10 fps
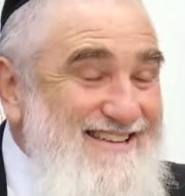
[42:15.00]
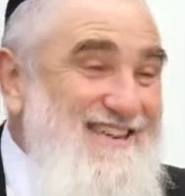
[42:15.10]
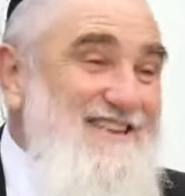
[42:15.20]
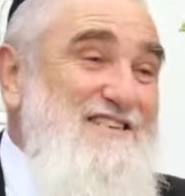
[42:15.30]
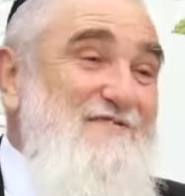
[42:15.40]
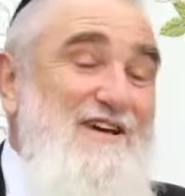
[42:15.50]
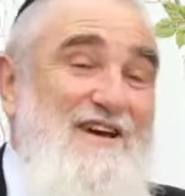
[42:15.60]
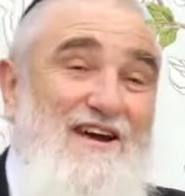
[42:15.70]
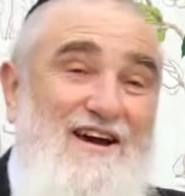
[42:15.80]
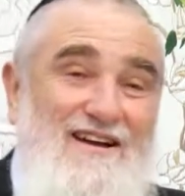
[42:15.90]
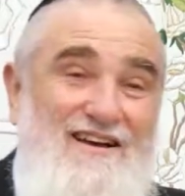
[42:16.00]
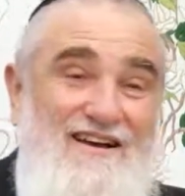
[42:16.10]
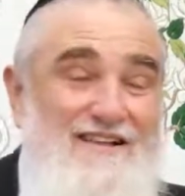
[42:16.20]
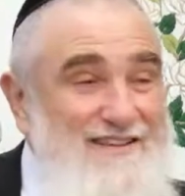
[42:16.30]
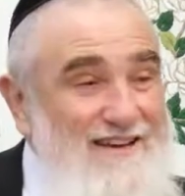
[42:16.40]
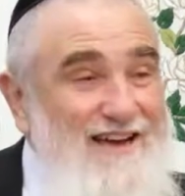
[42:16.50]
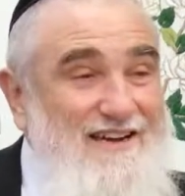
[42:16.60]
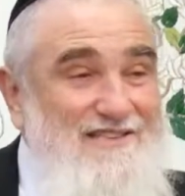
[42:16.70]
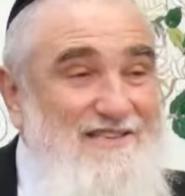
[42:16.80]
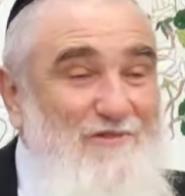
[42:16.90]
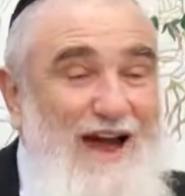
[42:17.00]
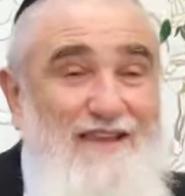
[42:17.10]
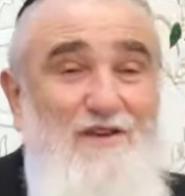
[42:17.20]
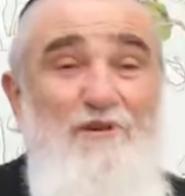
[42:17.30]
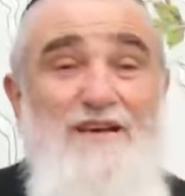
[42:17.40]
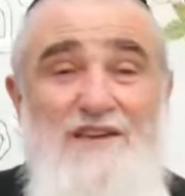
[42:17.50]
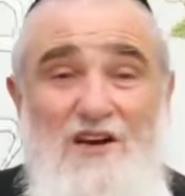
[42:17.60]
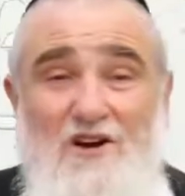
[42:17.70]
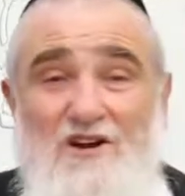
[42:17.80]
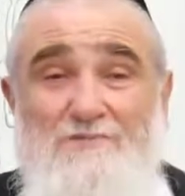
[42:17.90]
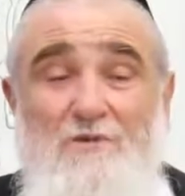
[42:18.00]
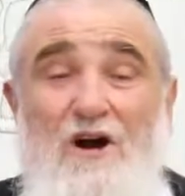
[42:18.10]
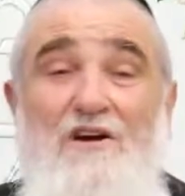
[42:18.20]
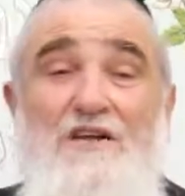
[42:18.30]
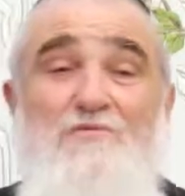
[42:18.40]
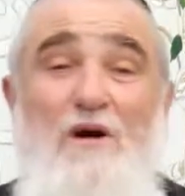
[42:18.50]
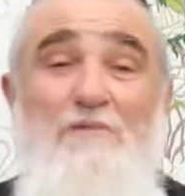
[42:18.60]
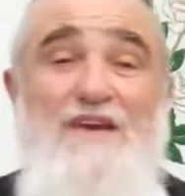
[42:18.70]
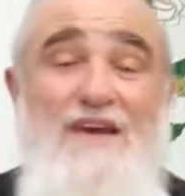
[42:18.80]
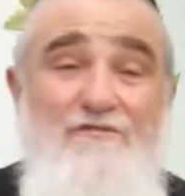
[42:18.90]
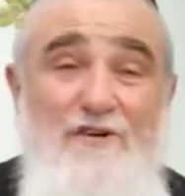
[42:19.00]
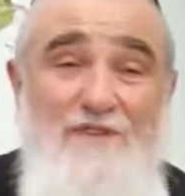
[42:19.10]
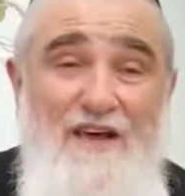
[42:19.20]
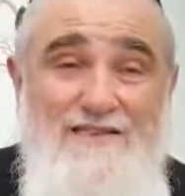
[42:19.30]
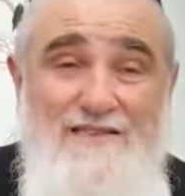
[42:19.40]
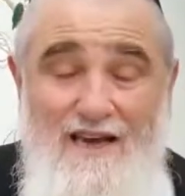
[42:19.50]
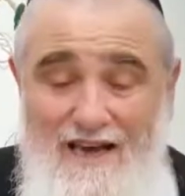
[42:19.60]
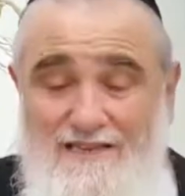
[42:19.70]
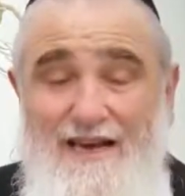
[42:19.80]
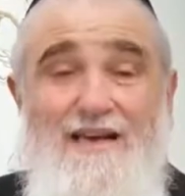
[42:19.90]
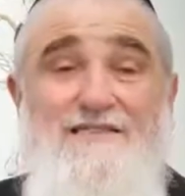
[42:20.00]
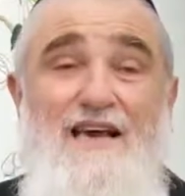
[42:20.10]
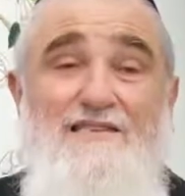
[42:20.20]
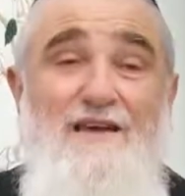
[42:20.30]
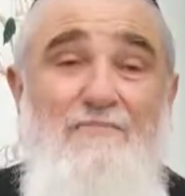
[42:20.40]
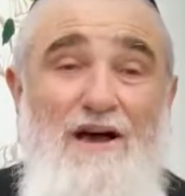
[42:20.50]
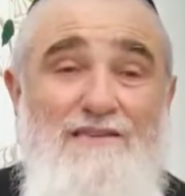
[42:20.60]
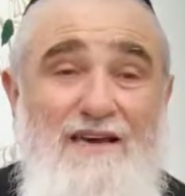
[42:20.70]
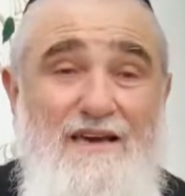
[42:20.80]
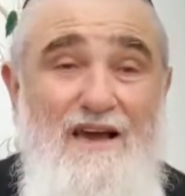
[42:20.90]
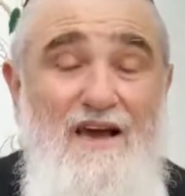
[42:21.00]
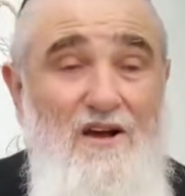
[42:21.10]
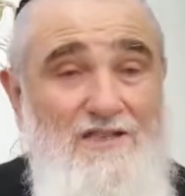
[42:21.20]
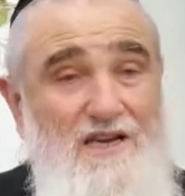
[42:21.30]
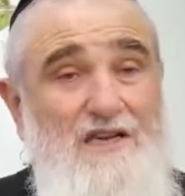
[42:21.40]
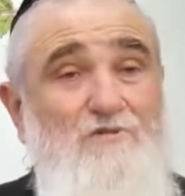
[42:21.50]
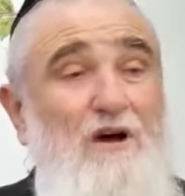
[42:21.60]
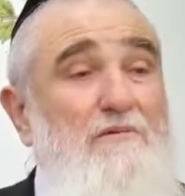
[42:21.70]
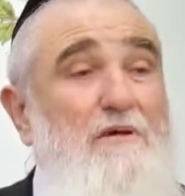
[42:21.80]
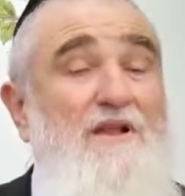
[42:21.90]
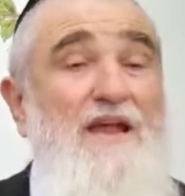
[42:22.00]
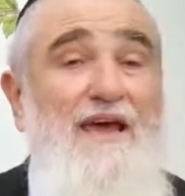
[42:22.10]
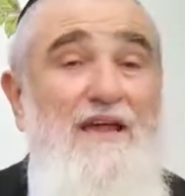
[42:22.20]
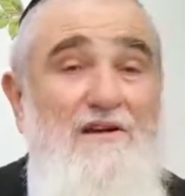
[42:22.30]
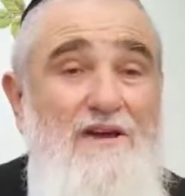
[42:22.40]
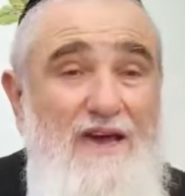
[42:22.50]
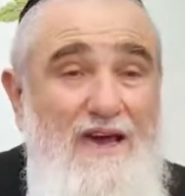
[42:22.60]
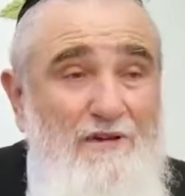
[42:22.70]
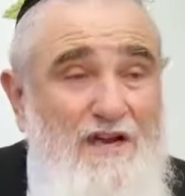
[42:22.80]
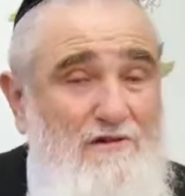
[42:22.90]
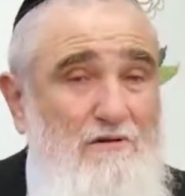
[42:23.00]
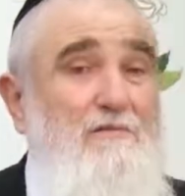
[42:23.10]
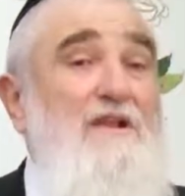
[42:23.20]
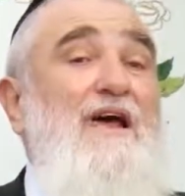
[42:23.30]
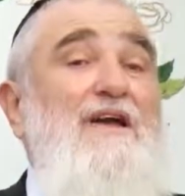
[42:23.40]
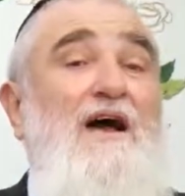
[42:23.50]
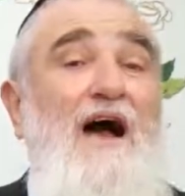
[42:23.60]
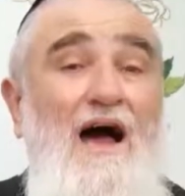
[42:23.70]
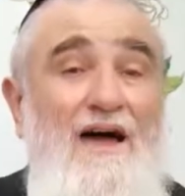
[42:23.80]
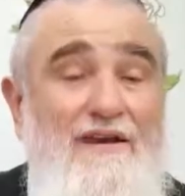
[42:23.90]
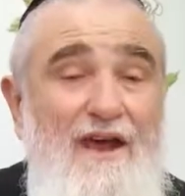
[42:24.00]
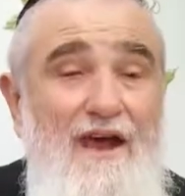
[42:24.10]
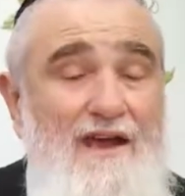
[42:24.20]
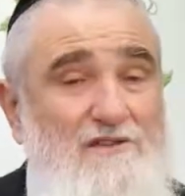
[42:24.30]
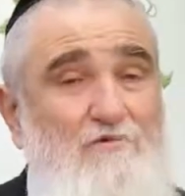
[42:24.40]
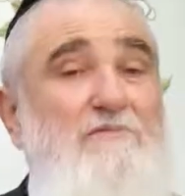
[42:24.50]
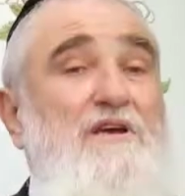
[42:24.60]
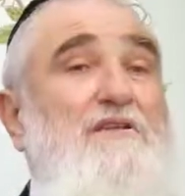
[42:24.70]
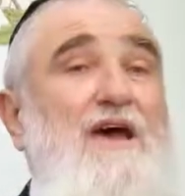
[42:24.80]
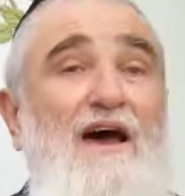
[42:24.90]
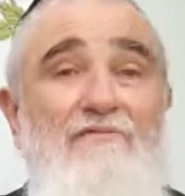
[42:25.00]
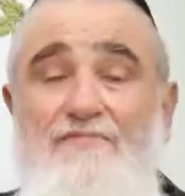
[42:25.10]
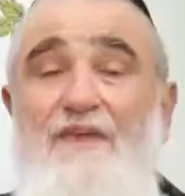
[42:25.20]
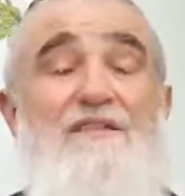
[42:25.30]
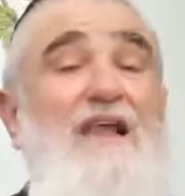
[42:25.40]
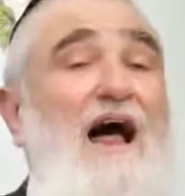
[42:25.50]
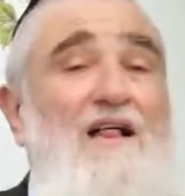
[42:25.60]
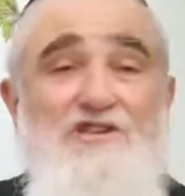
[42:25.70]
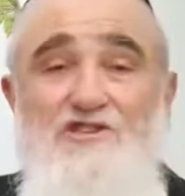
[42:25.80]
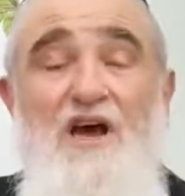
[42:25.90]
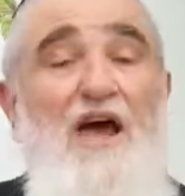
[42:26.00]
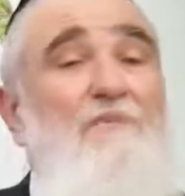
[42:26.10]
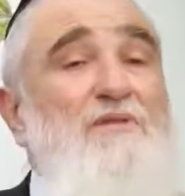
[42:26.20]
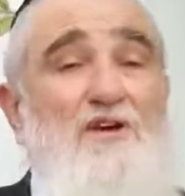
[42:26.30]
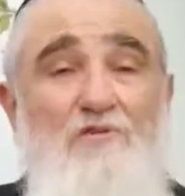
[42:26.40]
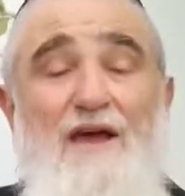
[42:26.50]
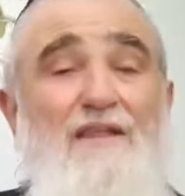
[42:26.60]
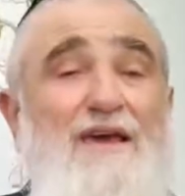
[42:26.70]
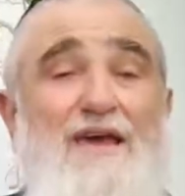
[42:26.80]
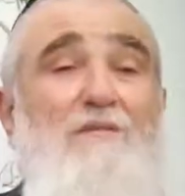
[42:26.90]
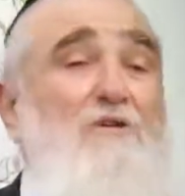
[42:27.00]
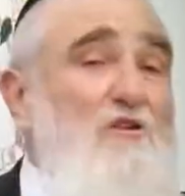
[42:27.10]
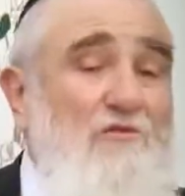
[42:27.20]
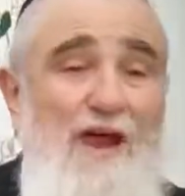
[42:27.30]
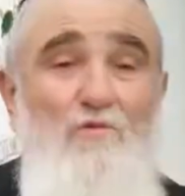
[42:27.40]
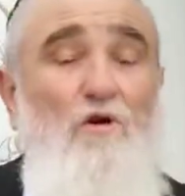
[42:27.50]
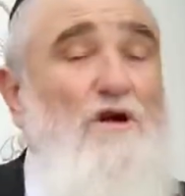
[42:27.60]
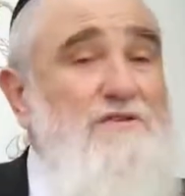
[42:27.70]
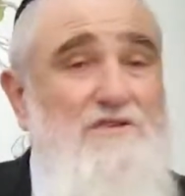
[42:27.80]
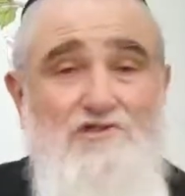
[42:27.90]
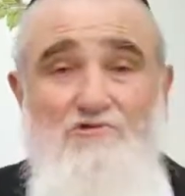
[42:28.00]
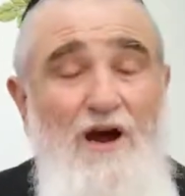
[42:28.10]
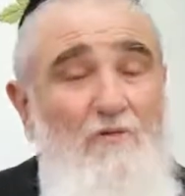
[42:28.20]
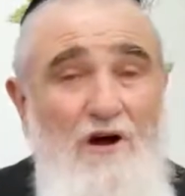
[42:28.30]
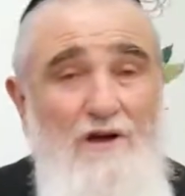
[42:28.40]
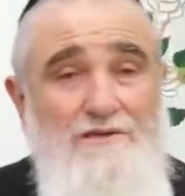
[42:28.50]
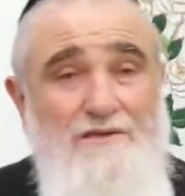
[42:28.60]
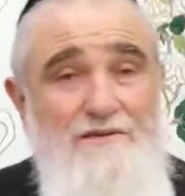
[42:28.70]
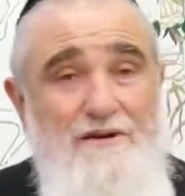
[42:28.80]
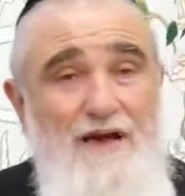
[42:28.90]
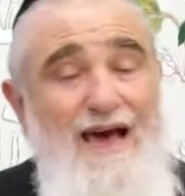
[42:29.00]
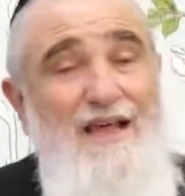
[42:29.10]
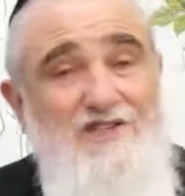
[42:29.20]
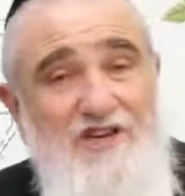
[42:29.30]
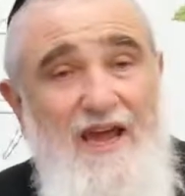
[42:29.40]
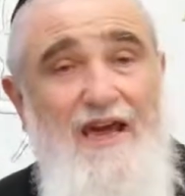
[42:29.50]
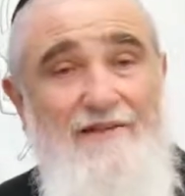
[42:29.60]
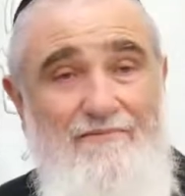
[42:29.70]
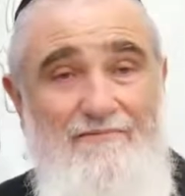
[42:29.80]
So then she figured, oh, the Nachash is right. The reason the Kodesh Baruch Hu doesn't want me to eat from this is like it says in the Pasuk, because he doesn't want me to be like Elohim, he doesn't want me to be like God, he doesn't want me to have knowledge and be great like him and create worlds and destroy worlds. And then she ate.